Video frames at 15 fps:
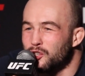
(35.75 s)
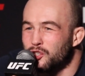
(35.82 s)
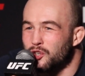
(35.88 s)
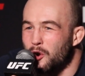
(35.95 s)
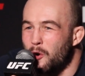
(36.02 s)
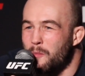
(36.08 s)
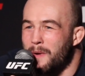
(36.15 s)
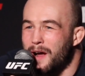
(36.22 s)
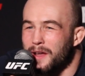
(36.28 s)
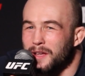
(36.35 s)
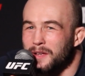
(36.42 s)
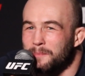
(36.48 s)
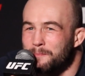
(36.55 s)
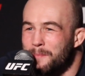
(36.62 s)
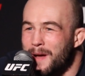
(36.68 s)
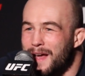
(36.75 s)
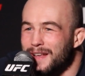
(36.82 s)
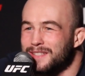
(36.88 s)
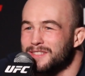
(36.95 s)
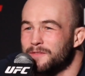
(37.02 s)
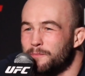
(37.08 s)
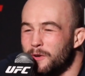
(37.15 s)
show my
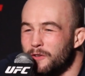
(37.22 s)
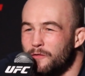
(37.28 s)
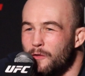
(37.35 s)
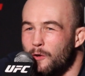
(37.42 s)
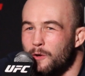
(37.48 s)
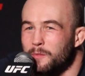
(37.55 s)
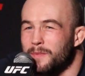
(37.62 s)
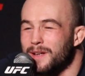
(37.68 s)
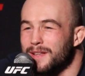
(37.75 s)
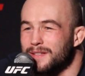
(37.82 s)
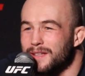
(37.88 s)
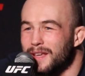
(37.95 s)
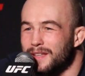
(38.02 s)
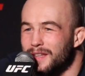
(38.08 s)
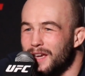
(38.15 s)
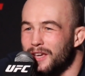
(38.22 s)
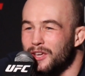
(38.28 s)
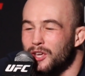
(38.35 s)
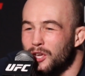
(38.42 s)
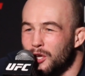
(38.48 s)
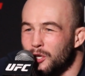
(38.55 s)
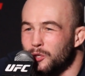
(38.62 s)
best performance, and I
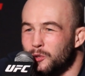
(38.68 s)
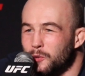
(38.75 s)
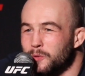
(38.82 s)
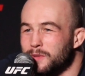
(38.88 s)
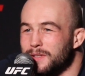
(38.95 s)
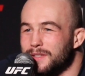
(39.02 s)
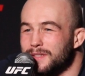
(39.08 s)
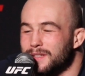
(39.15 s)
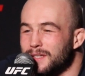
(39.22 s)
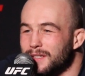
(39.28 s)
do this.